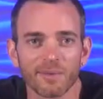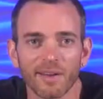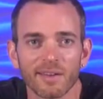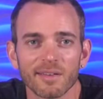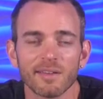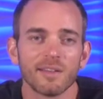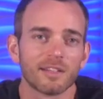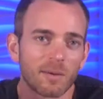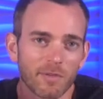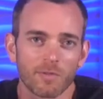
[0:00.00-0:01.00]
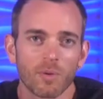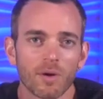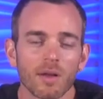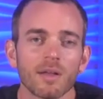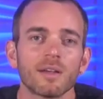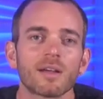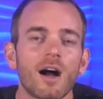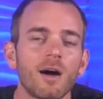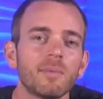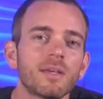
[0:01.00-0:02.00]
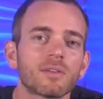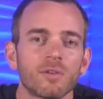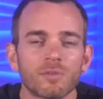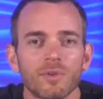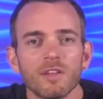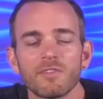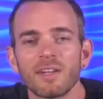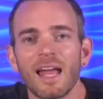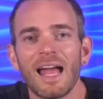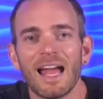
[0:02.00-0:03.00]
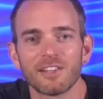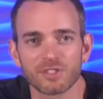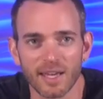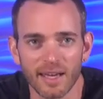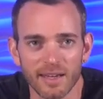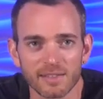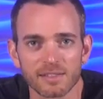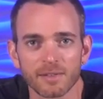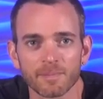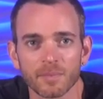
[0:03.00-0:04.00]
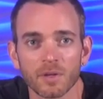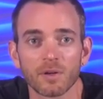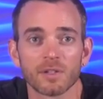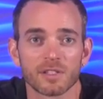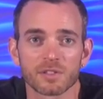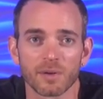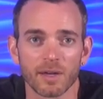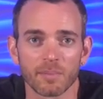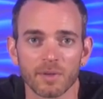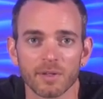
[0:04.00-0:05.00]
right? Number 4, comment on relevant hashtags on Instagram.